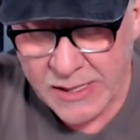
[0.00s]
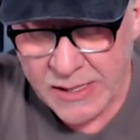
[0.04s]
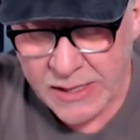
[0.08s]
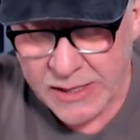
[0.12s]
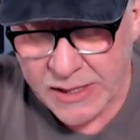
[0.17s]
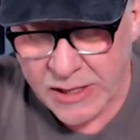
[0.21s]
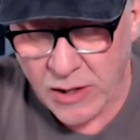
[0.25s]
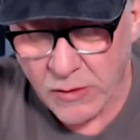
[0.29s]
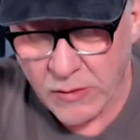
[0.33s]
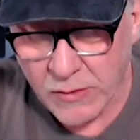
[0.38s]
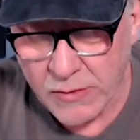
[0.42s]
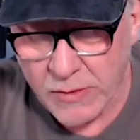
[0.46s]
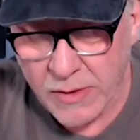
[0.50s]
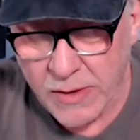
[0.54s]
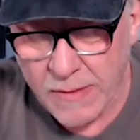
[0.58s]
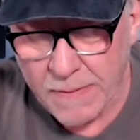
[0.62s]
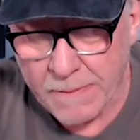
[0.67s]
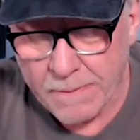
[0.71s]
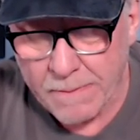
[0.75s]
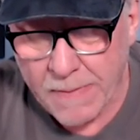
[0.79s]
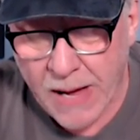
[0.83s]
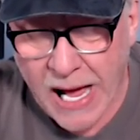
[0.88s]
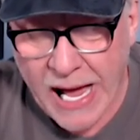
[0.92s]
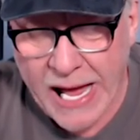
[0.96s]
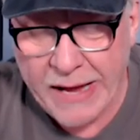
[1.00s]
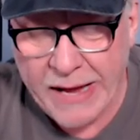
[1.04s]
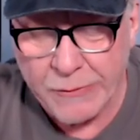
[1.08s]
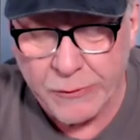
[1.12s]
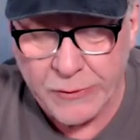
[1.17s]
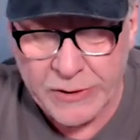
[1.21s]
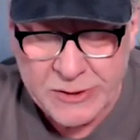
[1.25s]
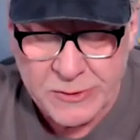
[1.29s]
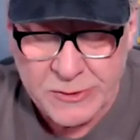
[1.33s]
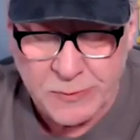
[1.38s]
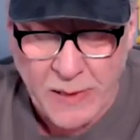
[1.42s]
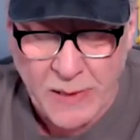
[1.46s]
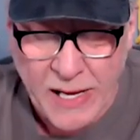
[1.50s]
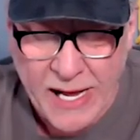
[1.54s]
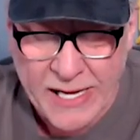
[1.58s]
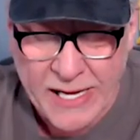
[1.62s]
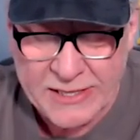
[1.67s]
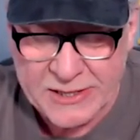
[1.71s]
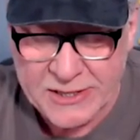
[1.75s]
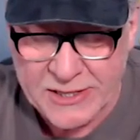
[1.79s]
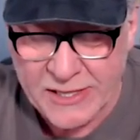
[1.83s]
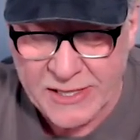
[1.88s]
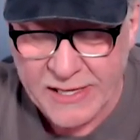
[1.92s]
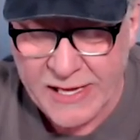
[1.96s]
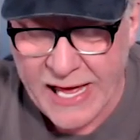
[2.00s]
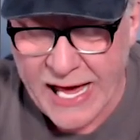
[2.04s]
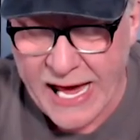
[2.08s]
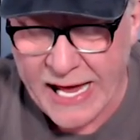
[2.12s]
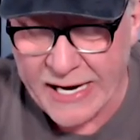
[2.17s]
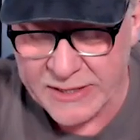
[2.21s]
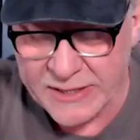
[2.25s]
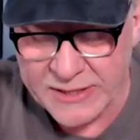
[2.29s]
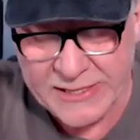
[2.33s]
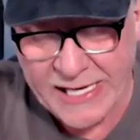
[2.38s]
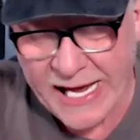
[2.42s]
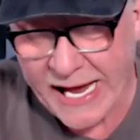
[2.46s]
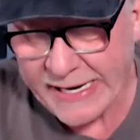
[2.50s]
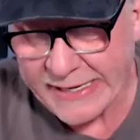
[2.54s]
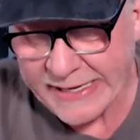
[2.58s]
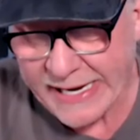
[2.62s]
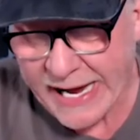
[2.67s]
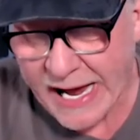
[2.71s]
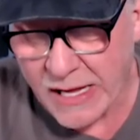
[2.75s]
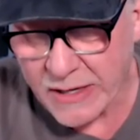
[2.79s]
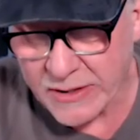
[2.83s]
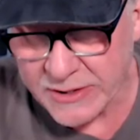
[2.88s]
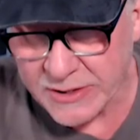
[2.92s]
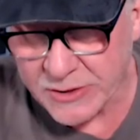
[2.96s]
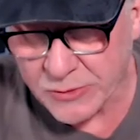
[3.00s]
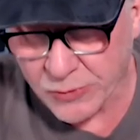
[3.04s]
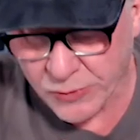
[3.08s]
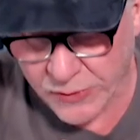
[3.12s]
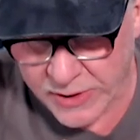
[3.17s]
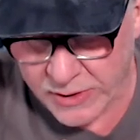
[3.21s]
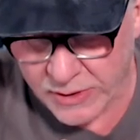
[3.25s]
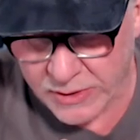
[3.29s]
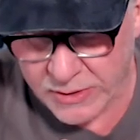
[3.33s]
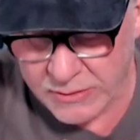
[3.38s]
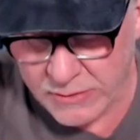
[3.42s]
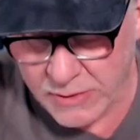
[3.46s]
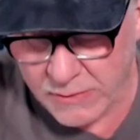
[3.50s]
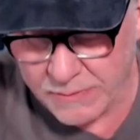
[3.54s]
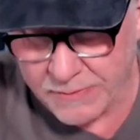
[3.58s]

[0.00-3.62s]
You know, my response to that is Zach Allen's real,